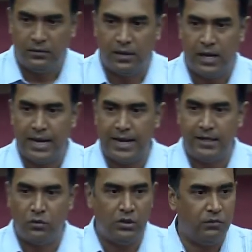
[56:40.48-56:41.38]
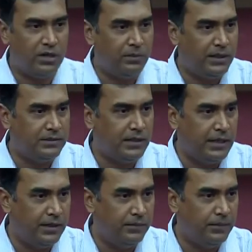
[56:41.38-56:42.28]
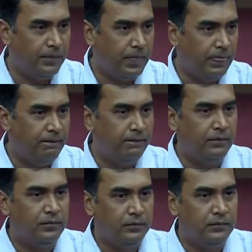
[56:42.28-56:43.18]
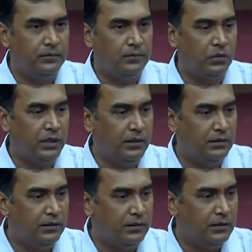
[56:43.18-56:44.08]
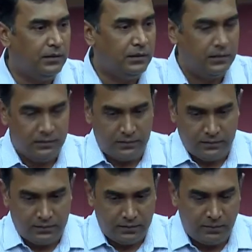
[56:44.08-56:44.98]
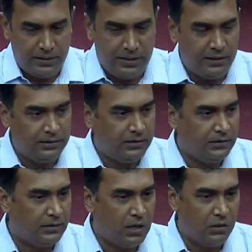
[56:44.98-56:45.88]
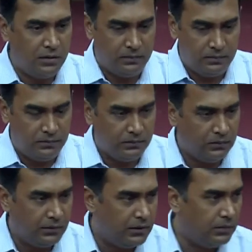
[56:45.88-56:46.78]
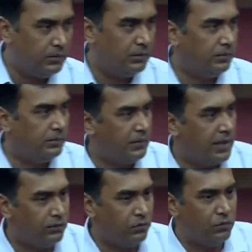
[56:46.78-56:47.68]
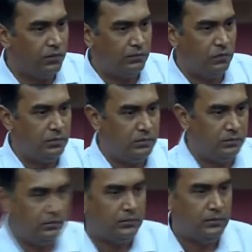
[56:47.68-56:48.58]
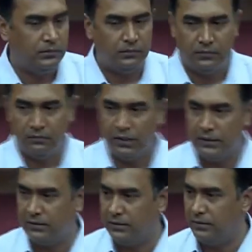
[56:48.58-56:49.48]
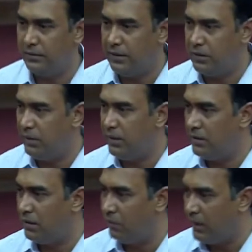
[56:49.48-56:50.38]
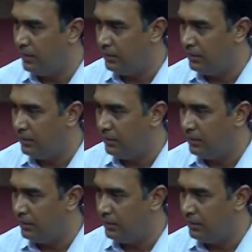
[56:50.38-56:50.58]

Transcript: I add only one base A, okay. the bead is now in a, in a like a 454 wells, each bead is in a well